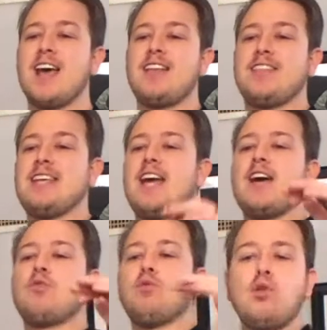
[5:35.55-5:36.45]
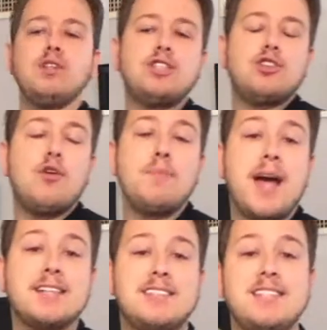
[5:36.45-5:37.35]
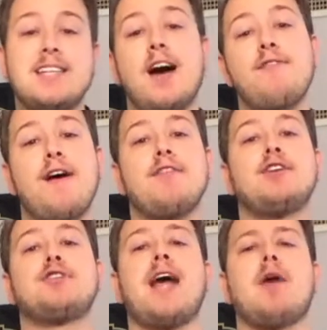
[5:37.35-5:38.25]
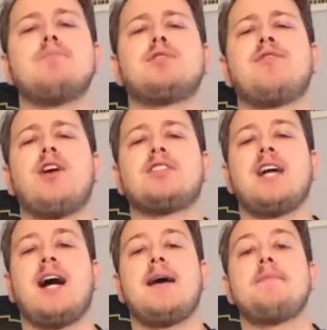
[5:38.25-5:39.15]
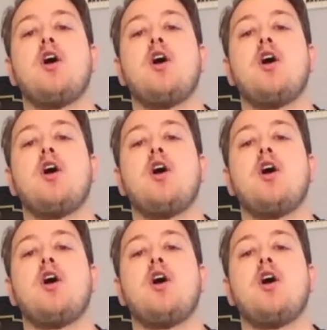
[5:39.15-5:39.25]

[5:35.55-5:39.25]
The Rolling Stone magazine top 500 albums of all time.